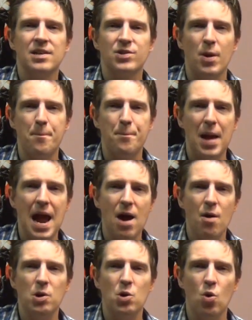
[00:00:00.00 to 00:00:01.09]
So
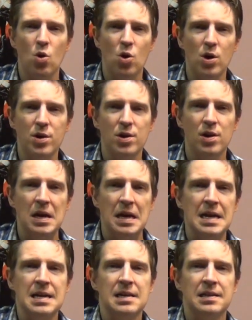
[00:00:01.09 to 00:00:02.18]
power chord,
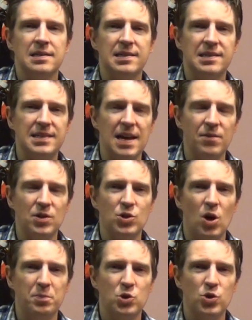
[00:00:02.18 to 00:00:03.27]
7
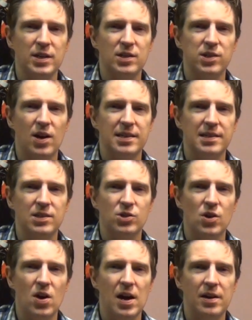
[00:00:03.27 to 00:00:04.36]
top string slides into
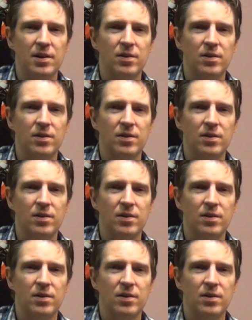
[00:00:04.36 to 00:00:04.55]
9,